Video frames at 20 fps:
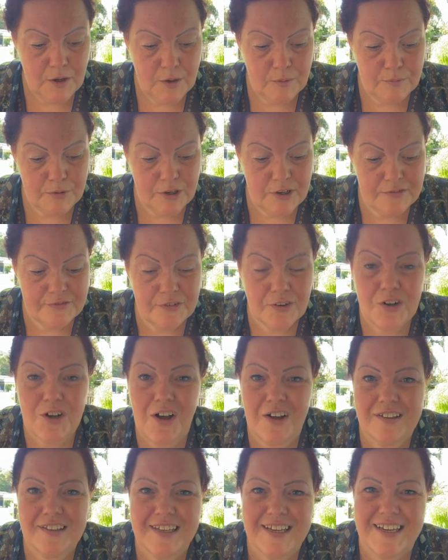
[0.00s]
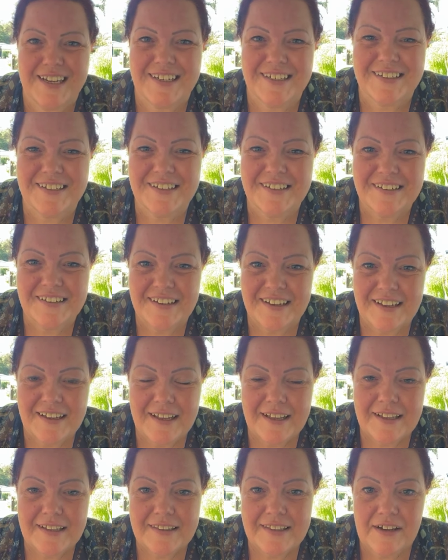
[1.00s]
Beautiful Colleen.
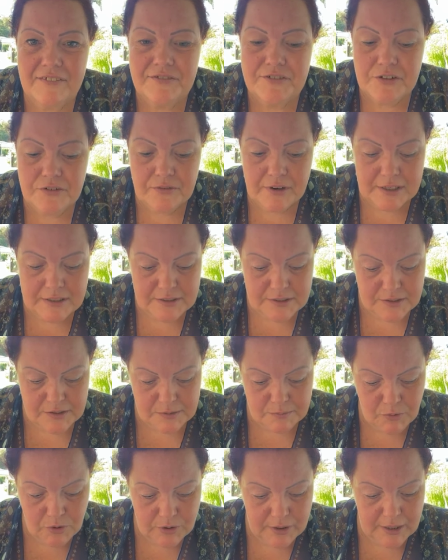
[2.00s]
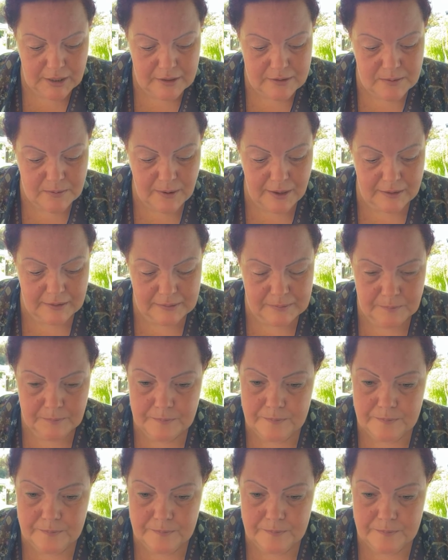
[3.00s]
Love to Reese this morning as well.